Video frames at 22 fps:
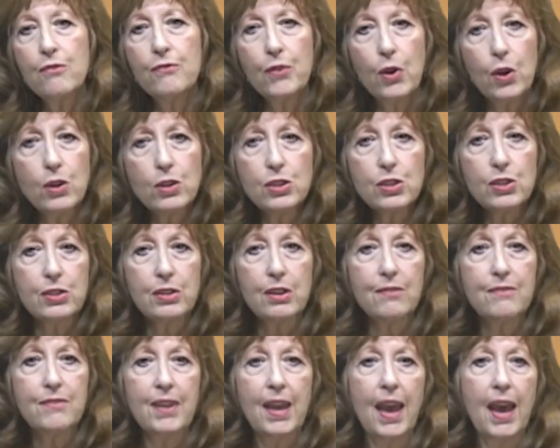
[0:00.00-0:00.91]
version
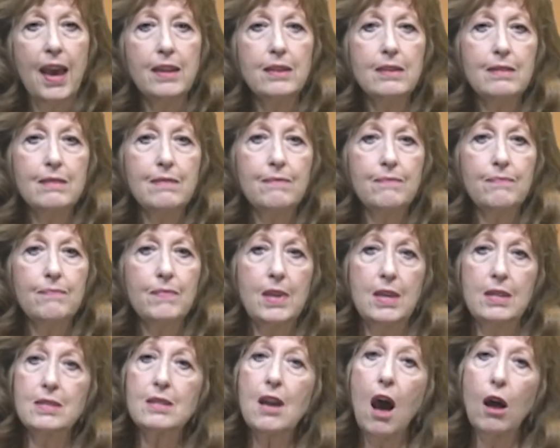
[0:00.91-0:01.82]
of that
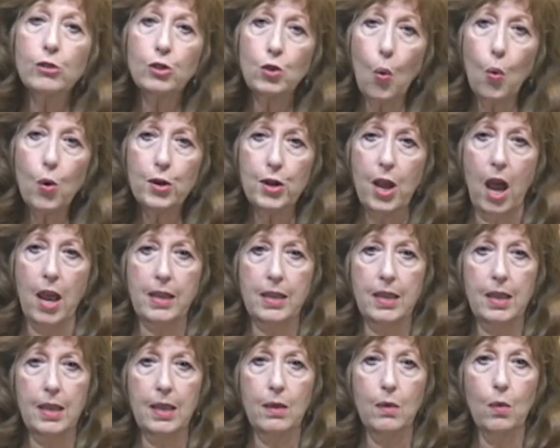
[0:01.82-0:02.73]
is called door
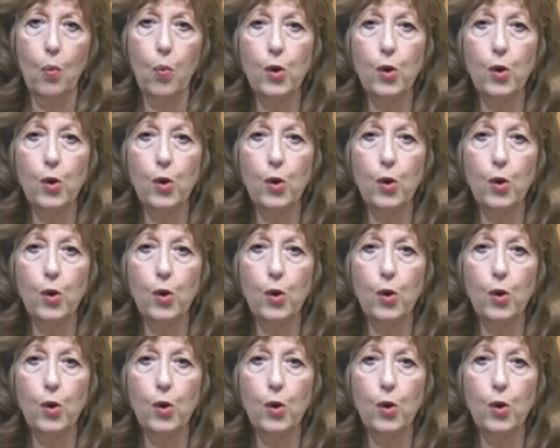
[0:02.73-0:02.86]
knocking,